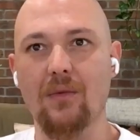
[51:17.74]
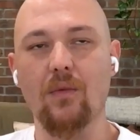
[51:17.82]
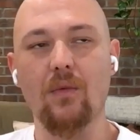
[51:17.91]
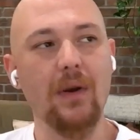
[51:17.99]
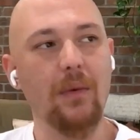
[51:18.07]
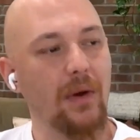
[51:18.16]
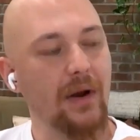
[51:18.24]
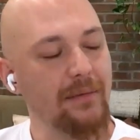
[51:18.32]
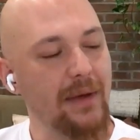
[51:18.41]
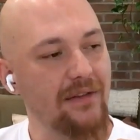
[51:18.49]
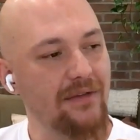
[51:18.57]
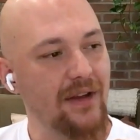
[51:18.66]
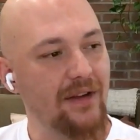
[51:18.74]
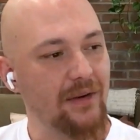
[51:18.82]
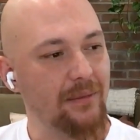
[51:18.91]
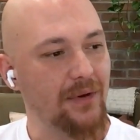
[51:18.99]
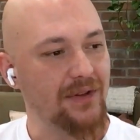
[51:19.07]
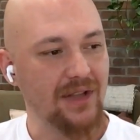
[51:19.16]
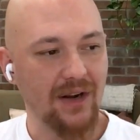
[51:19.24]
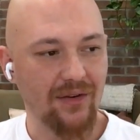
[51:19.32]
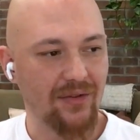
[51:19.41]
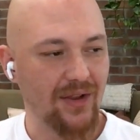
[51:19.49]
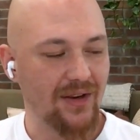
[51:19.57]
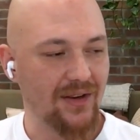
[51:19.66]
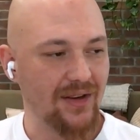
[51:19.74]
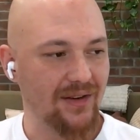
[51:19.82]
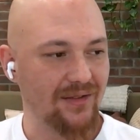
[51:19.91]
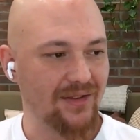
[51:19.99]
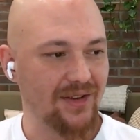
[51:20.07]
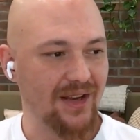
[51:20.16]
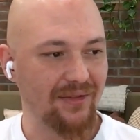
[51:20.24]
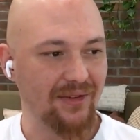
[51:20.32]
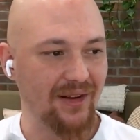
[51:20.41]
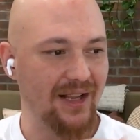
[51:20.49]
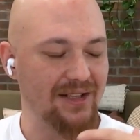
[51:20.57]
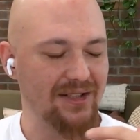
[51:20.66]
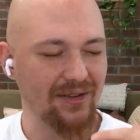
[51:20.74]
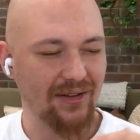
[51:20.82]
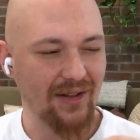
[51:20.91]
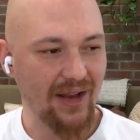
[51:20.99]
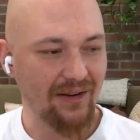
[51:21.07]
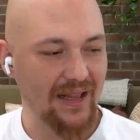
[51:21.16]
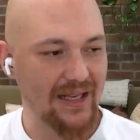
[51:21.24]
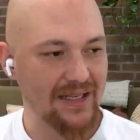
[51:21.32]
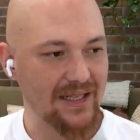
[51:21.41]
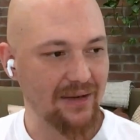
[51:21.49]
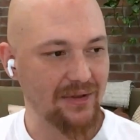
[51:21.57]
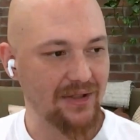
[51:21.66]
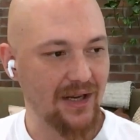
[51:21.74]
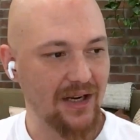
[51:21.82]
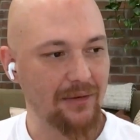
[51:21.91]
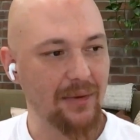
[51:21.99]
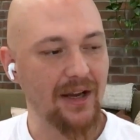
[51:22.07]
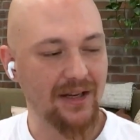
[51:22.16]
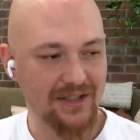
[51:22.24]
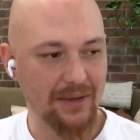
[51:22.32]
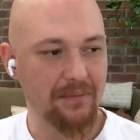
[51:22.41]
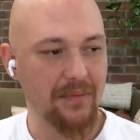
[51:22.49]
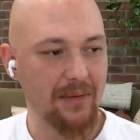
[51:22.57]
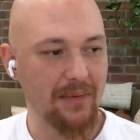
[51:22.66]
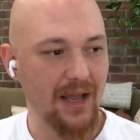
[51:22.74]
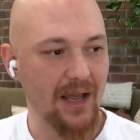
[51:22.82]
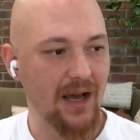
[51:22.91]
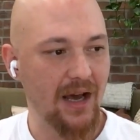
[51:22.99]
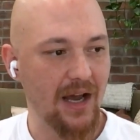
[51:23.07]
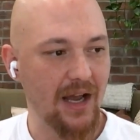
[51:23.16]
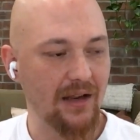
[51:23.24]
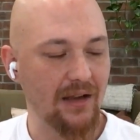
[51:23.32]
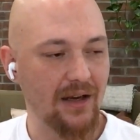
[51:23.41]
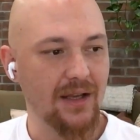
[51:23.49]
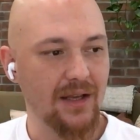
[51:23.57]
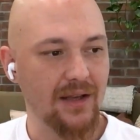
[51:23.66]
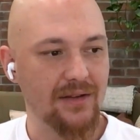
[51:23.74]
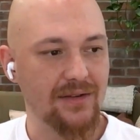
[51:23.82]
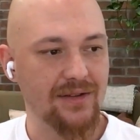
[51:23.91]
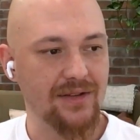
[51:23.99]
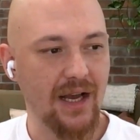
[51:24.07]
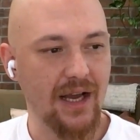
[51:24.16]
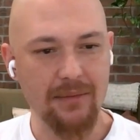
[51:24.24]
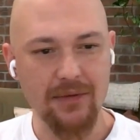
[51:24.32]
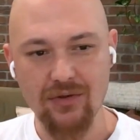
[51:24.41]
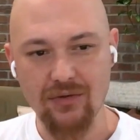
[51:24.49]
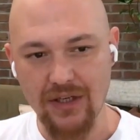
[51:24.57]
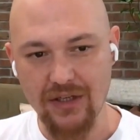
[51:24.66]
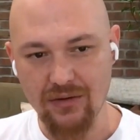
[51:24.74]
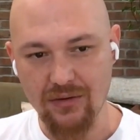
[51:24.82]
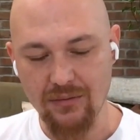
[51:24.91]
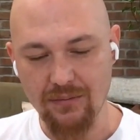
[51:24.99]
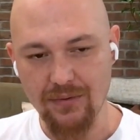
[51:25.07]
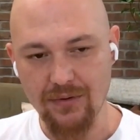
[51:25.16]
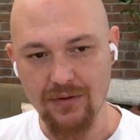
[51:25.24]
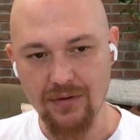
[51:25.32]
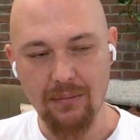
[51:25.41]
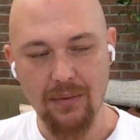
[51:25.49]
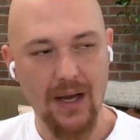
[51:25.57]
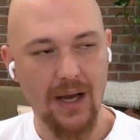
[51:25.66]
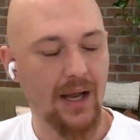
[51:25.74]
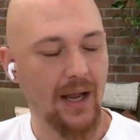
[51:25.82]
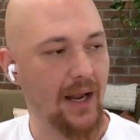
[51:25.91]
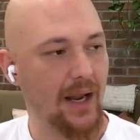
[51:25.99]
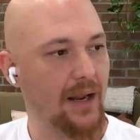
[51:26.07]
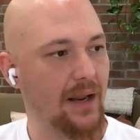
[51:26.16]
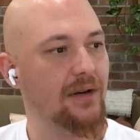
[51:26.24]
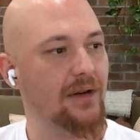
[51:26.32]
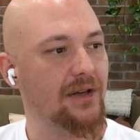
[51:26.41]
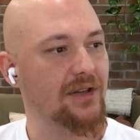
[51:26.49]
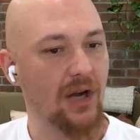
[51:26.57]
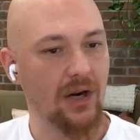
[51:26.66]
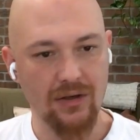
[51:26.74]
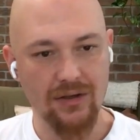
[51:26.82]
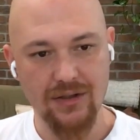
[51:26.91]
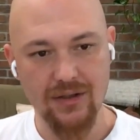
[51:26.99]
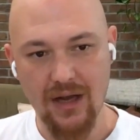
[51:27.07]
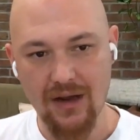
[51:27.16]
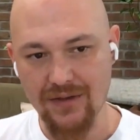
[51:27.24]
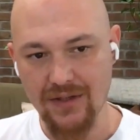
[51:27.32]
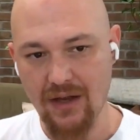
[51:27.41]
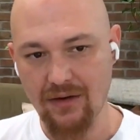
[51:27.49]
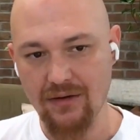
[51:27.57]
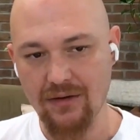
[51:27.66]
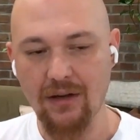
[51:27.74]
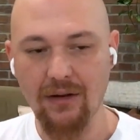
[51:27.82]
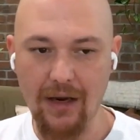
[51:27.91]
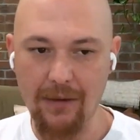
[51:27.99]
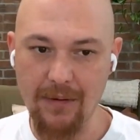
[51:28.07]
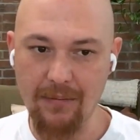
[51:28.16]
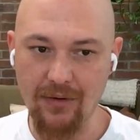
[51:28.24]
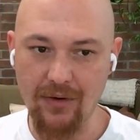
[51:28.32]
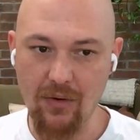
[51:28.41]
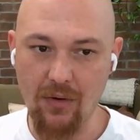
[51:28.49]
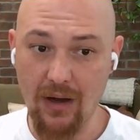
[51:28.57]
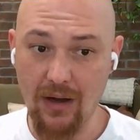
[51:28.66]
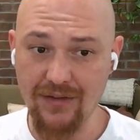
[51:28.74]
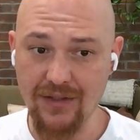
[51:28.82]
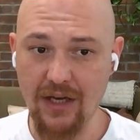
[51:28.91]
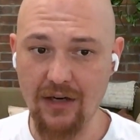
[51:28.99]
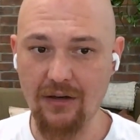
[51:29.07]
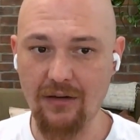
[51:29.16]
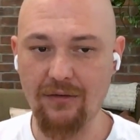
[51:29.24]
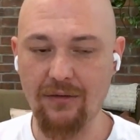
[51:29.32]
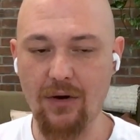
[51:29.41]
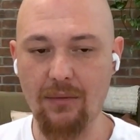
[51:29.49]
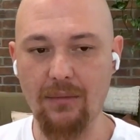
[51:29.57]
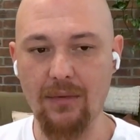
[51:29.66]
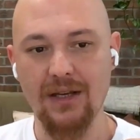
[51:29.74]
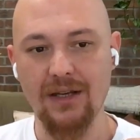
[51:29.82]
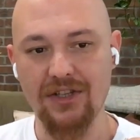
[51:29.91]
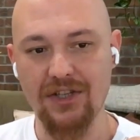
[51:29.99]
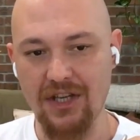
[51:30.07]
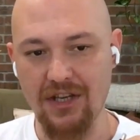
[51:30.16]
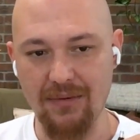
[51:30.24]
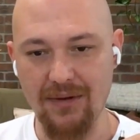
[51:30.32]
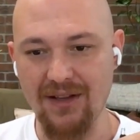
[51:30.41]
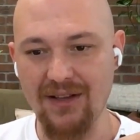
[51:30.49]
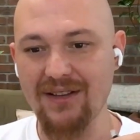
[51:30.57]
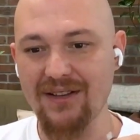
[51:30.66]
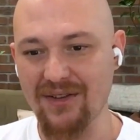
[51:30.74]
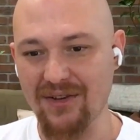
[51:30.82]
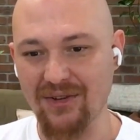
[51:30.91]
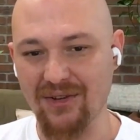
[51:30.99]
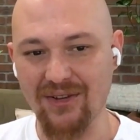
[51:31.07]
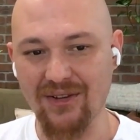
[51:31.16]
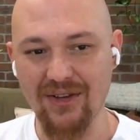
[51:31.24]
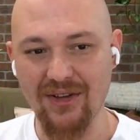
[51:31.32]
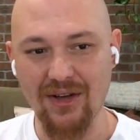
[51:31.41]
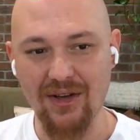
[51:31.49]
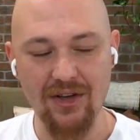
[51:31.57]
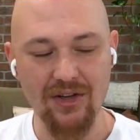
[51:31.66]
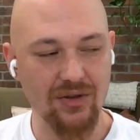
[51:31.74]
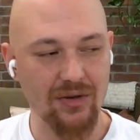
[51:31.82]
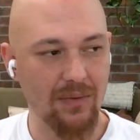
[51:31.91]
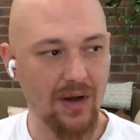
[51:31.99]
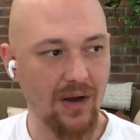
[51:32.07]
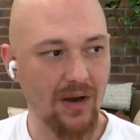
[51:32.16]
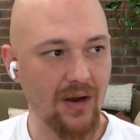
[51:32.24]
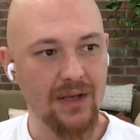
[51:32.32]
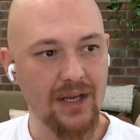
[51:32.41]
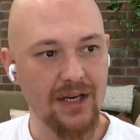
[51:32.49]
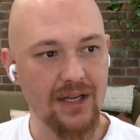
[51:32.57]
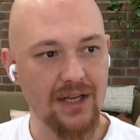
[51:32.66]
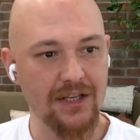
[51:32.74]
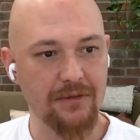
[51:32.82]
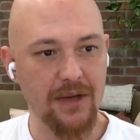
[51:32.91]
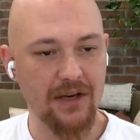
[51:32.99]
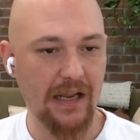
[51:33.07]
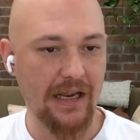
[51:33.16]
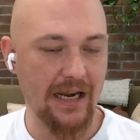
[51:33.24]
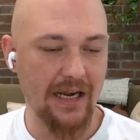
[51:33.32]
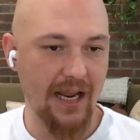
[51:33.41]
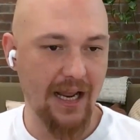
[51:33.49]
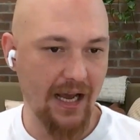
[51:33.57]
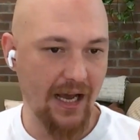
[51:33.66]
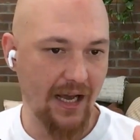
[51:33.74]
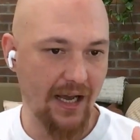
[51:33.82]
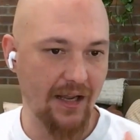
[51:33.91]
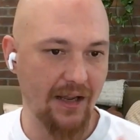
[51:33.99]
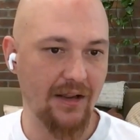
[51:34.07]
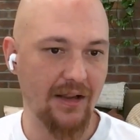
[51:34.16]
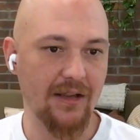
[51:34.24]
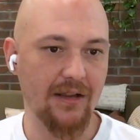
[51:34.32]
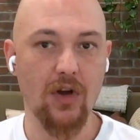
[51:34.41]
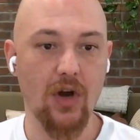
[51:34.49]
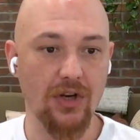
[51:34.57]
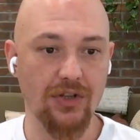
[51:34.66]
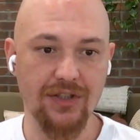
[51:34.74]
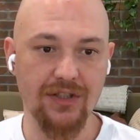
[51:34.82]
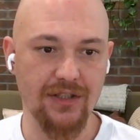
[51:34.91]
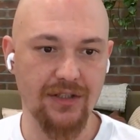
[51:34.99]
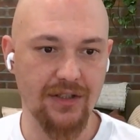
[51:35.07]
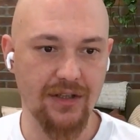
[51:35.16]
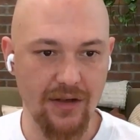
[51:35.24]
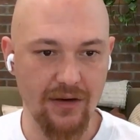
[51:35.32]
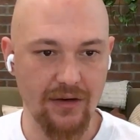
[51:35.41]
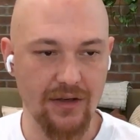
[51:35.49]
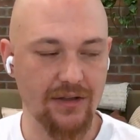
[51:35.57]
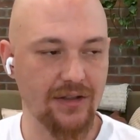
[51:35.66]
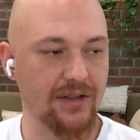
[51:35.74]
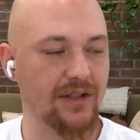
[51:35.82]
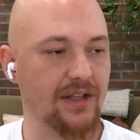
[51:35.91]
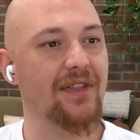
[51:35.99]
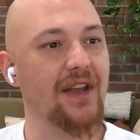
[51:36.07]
One of my favorite books, and I don't think it kind of relates to a lot of the things that we talk about, except maybe AI, is I Am a Strange Loop by Douglas Hofstadter. A lot of people know Hofstadter from GEB, Gödel Escher-Bach, and he's been like an AI consciousness theorist.